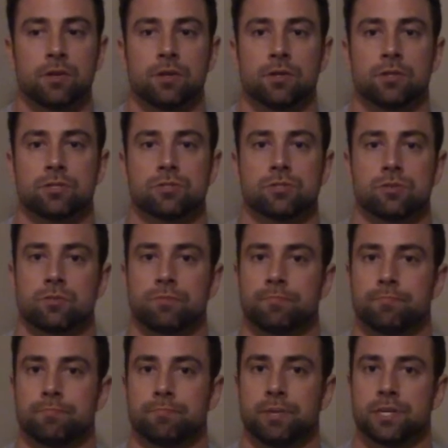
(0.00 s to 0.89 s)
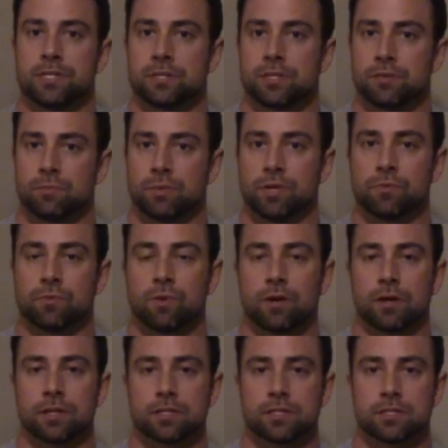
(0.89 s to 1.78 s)
So basically week
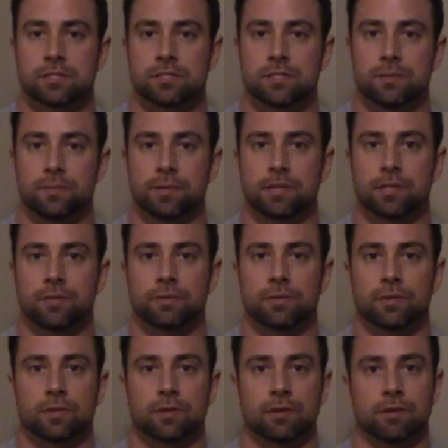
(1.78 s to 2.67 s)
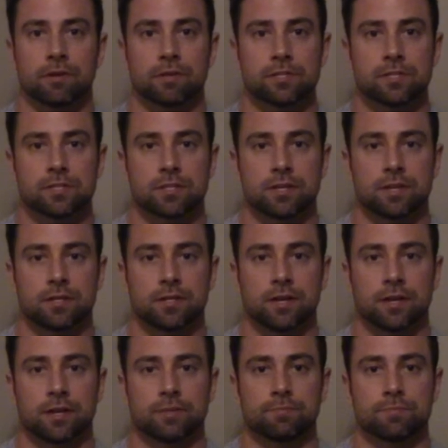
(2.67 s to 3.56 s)
1 is typically one of the hardest
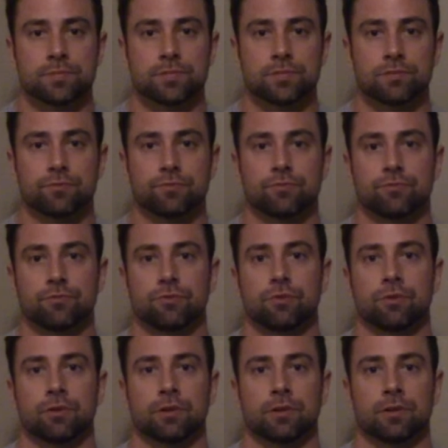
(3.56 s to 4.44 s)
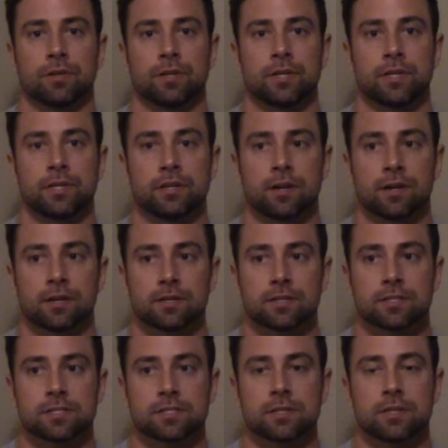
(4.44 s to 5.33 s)
times for the
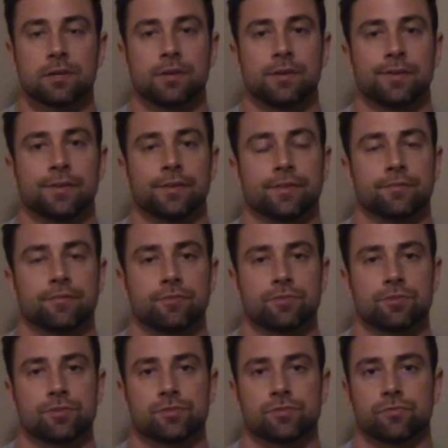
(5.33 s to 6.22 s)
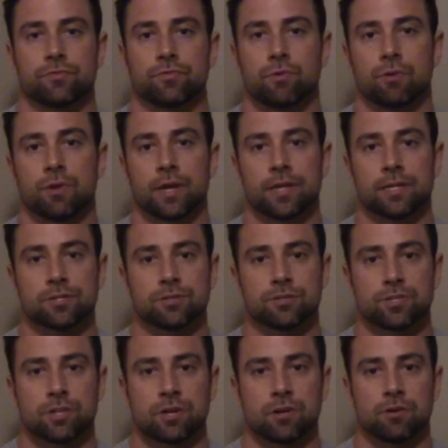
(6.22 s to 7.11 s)
detox. The first 4 days or
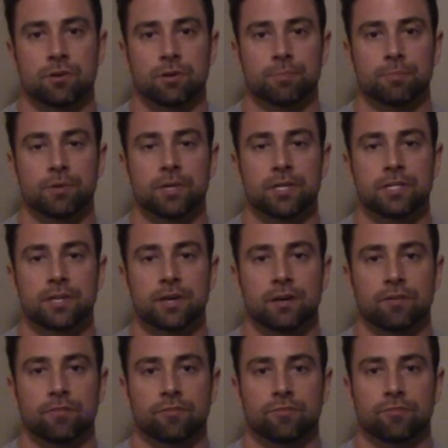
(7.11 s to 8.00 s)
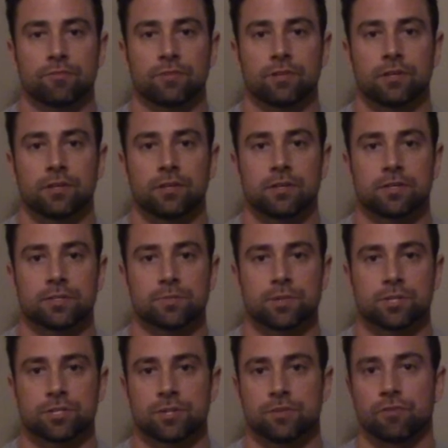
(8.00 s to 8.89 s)
so are pretty tough,
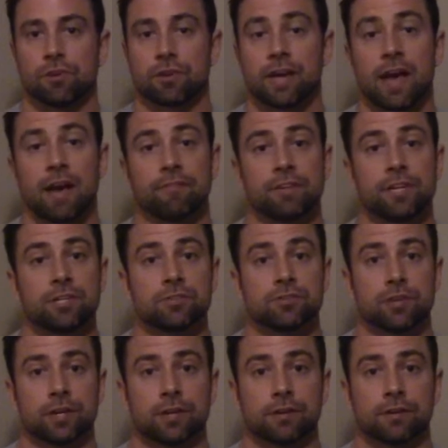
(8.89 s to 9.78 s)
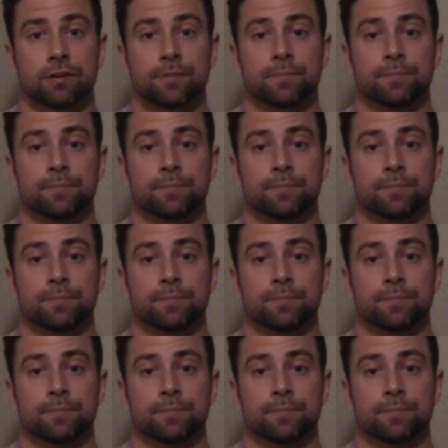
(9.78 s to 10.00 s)
especially if you're a caffeine drinker.